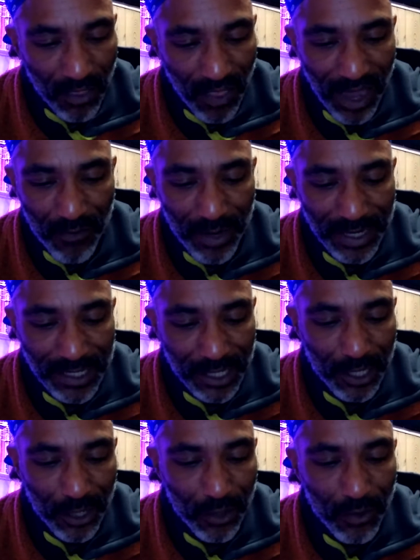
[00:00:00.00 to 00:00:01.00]
that ready to
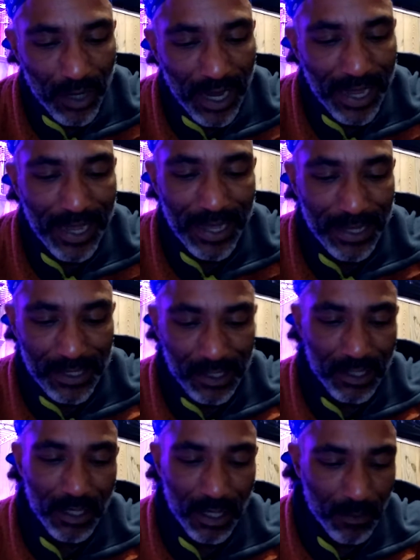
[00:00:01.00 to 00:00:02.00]
go,
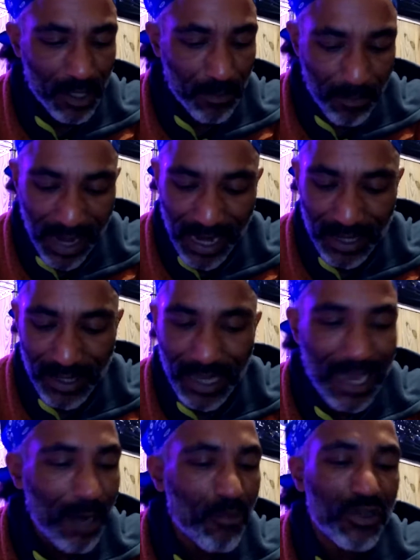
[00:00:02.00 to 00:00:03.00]
and I'm going to pan the
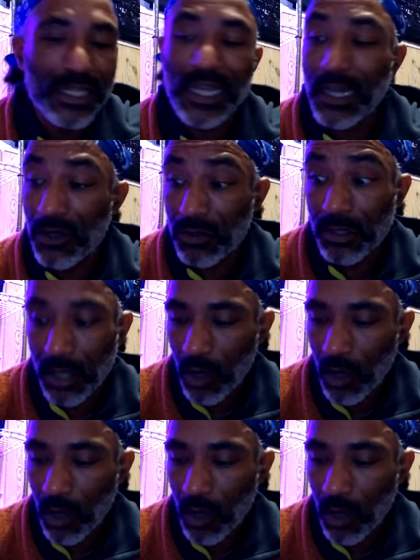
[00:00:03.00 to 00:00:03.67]
camera down,